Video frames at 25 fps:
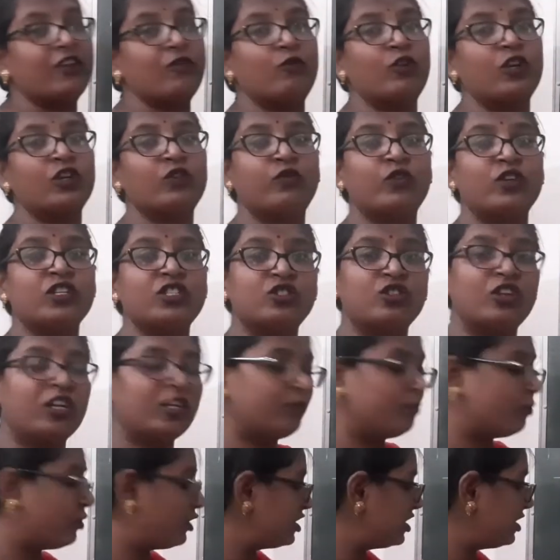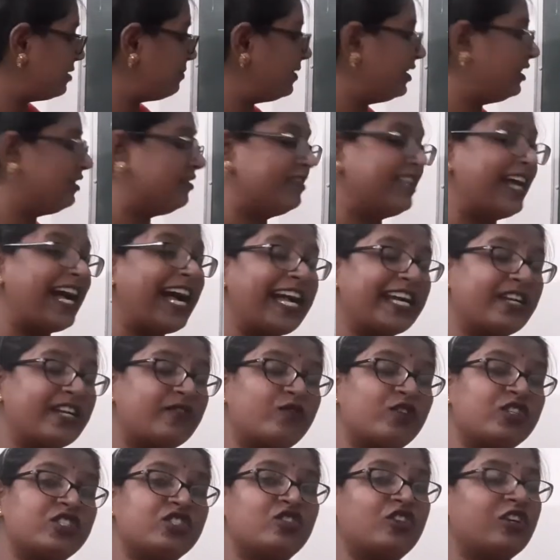What was not possible? That
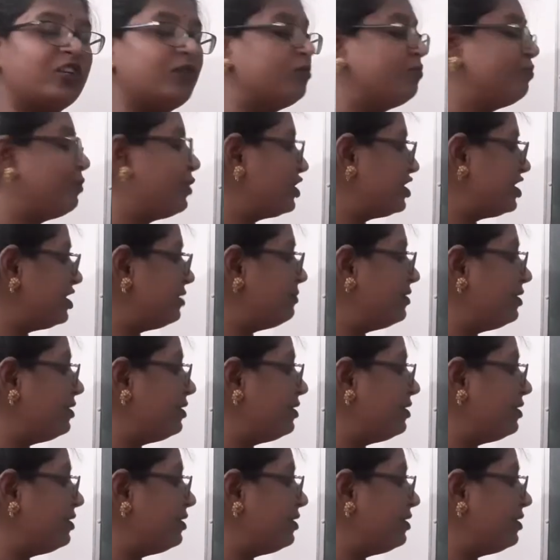was not possible